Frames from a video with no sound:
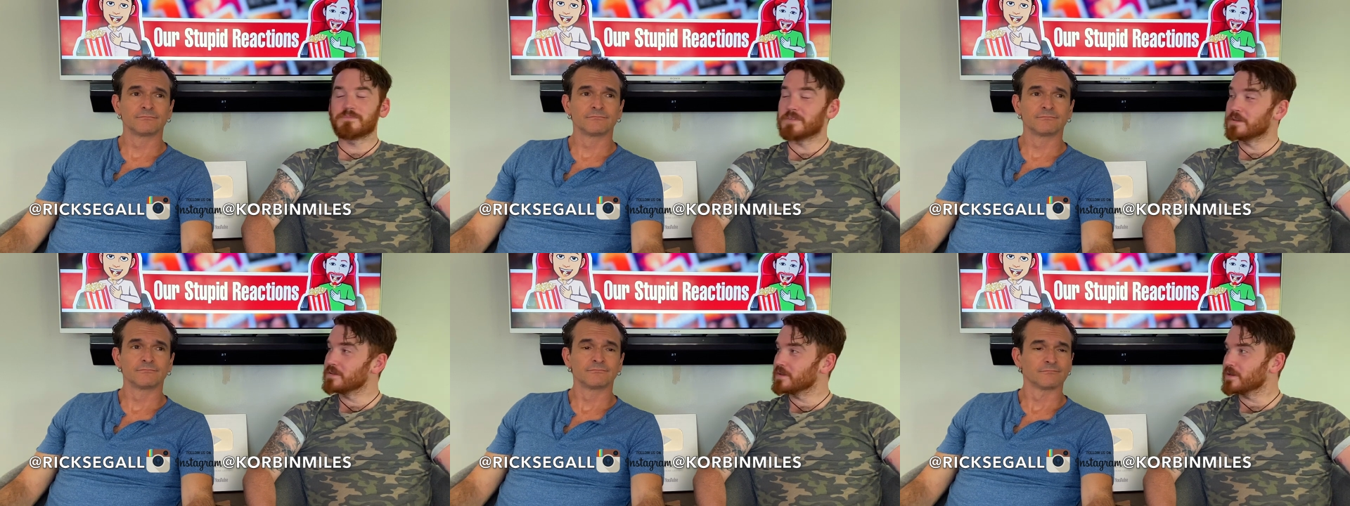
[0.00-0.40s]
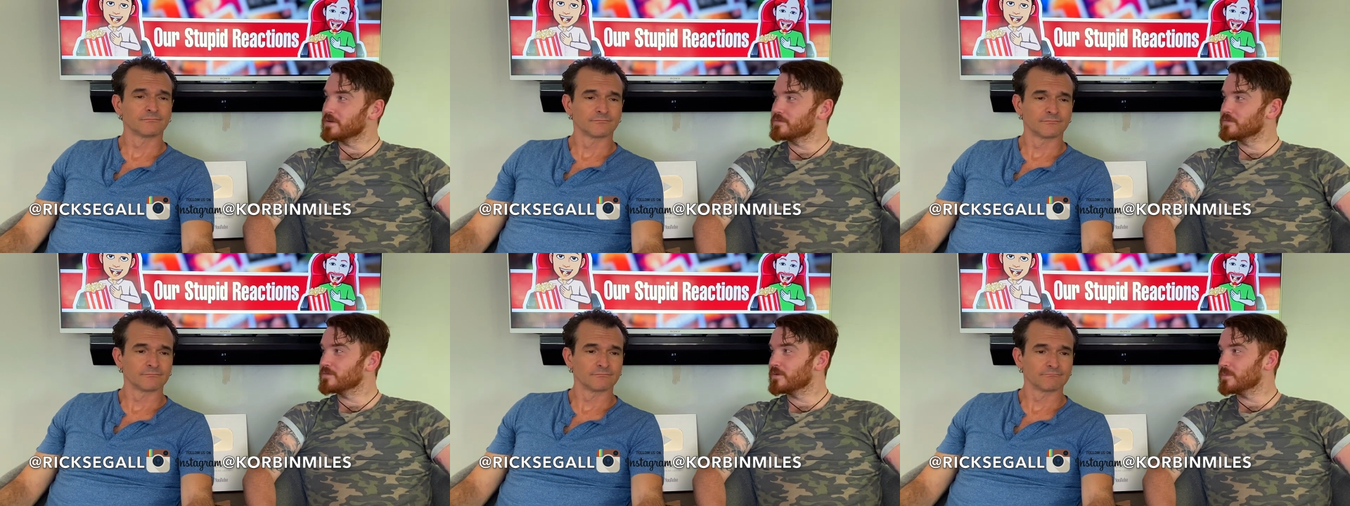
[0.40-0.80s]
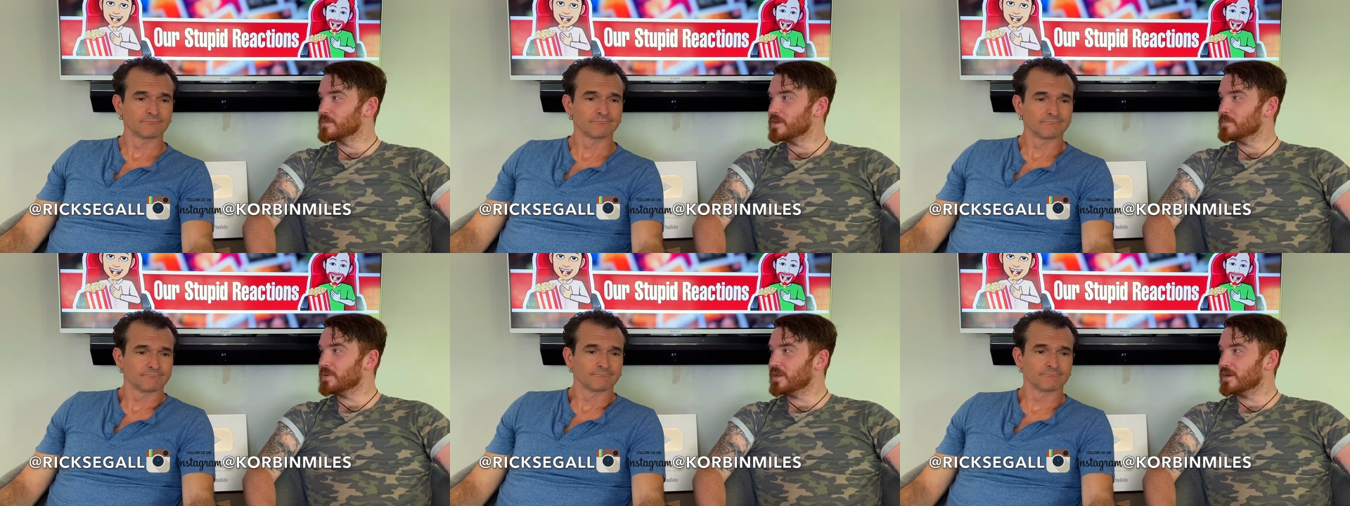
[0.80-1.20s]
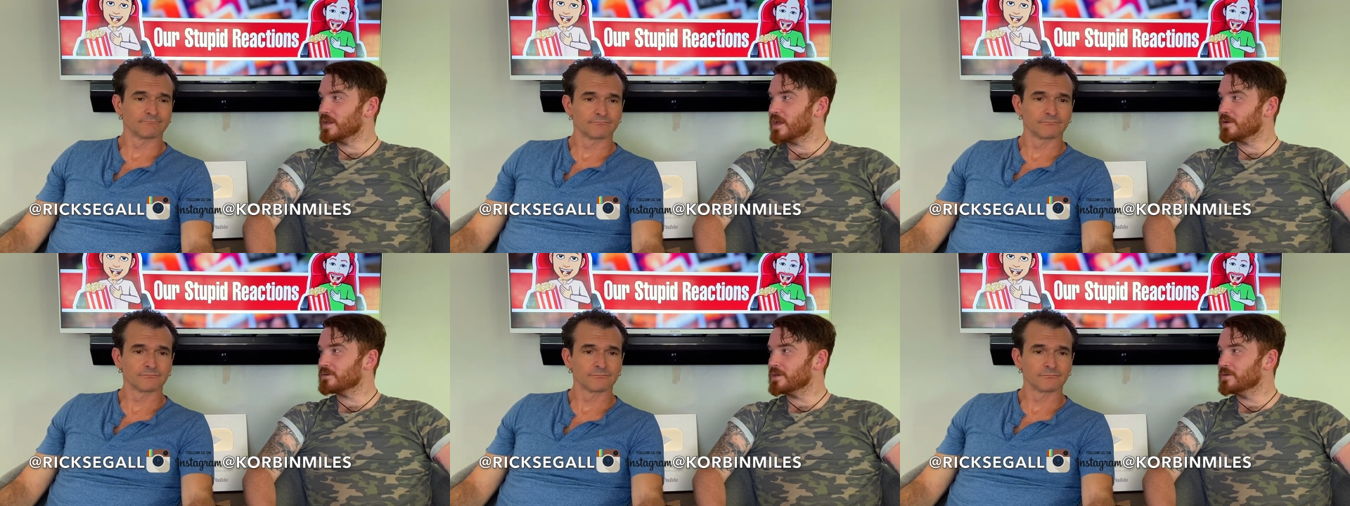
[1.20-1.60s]
Speaker 1: Anything else from the peanut
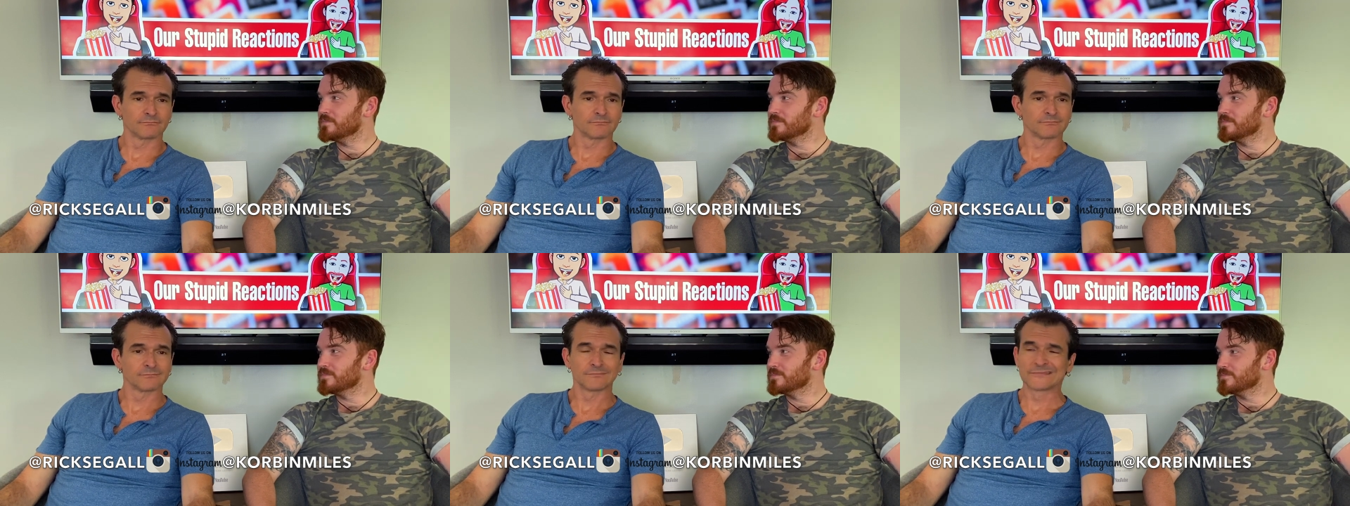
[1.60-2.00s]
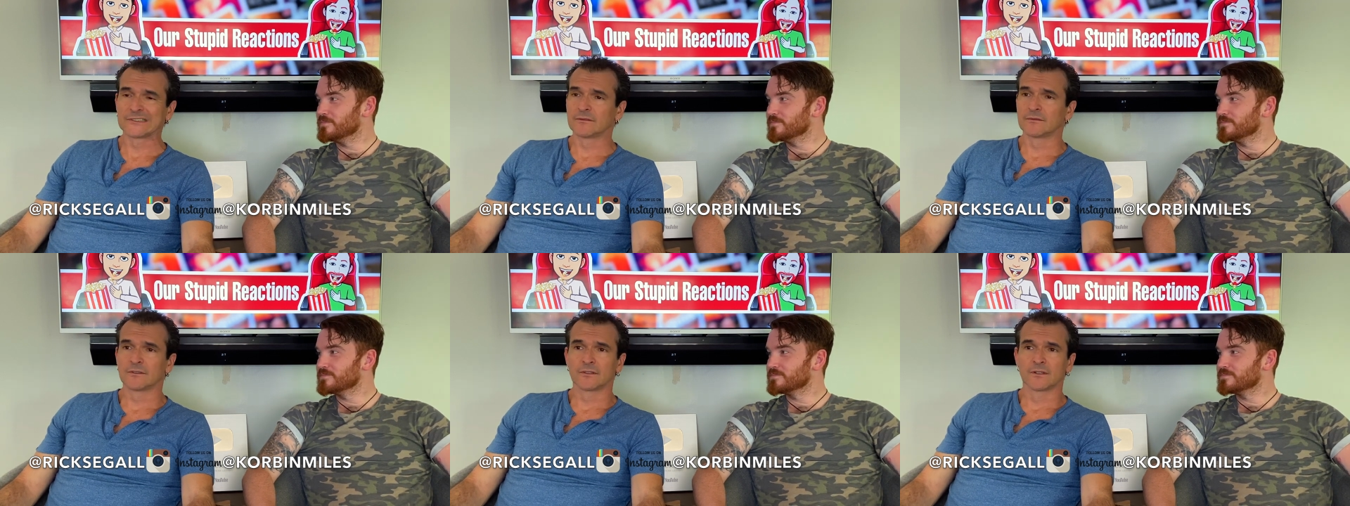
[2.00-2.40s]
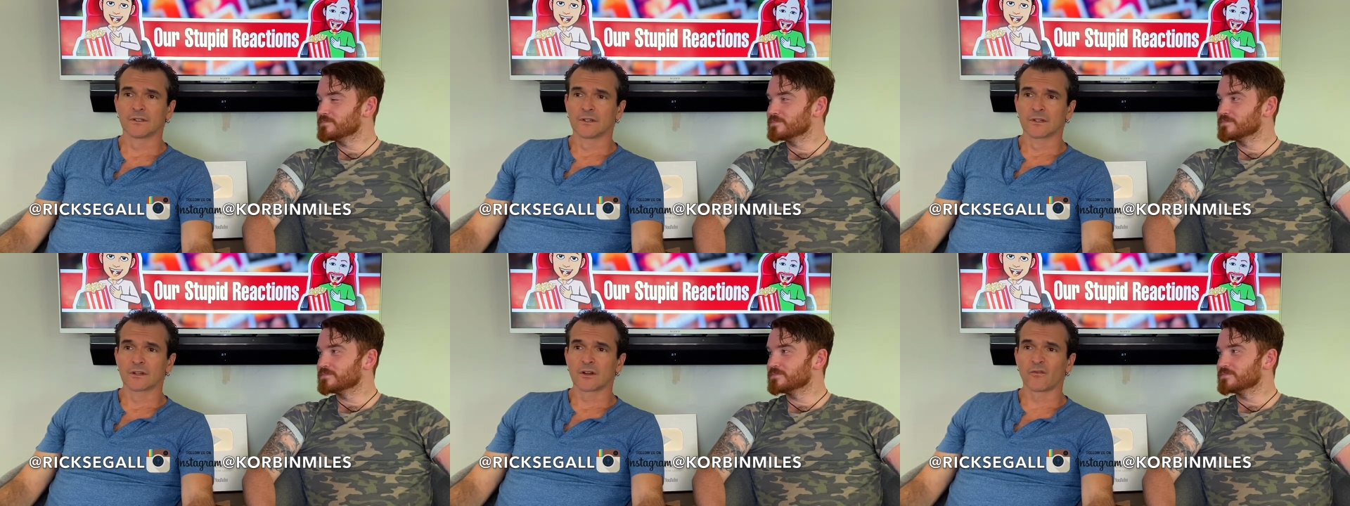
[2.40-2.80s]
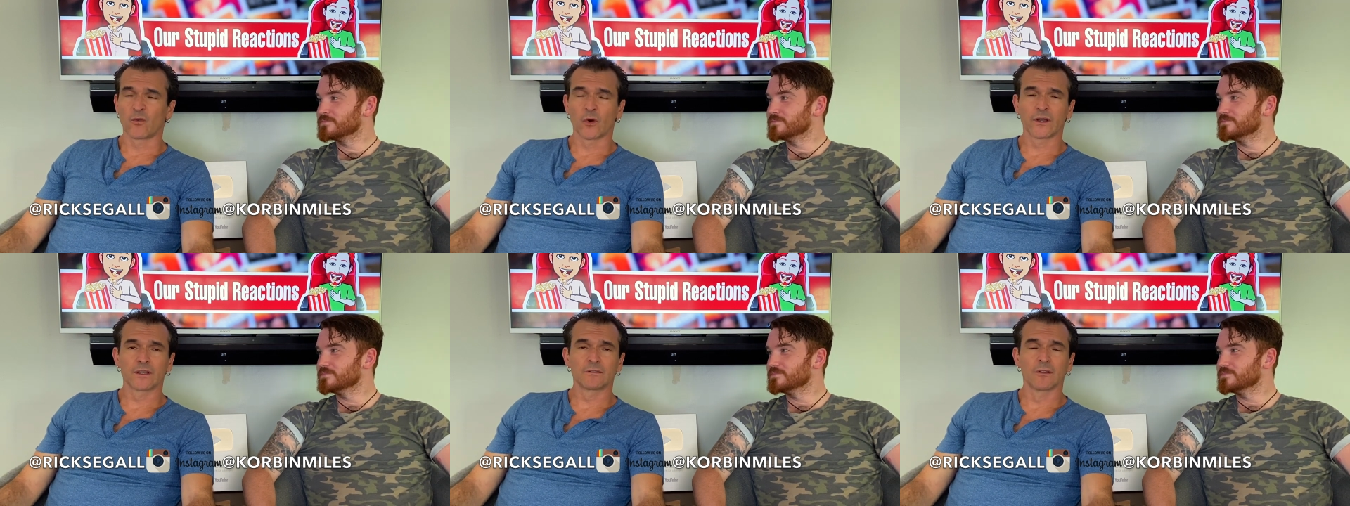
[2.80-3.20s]
gallery?
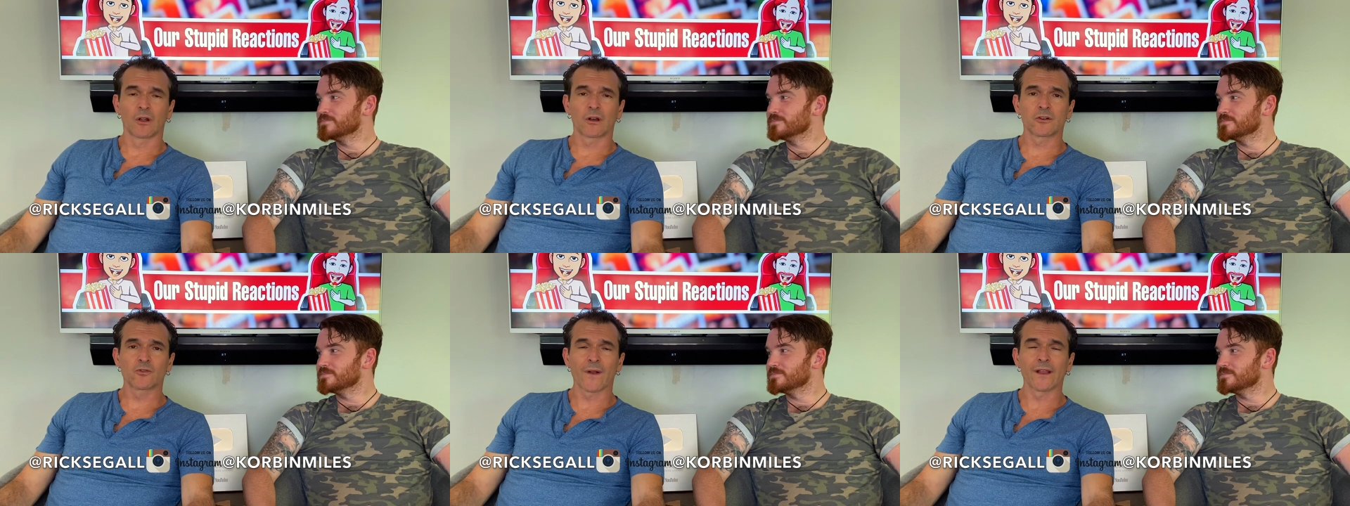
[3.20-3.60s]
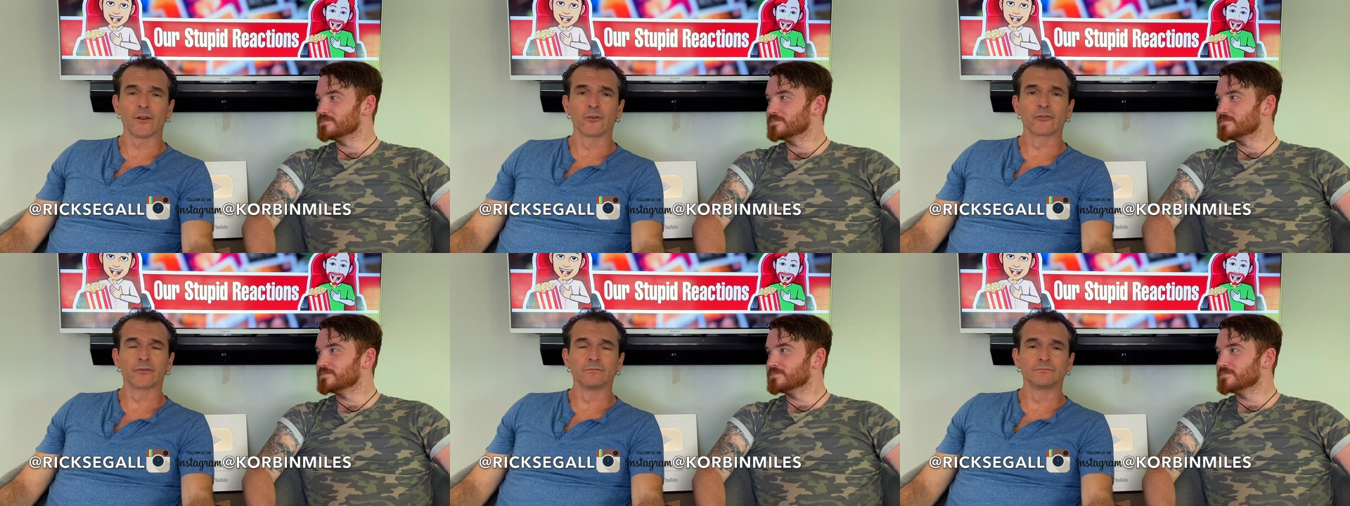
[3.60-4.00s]
Avoid large rhinos.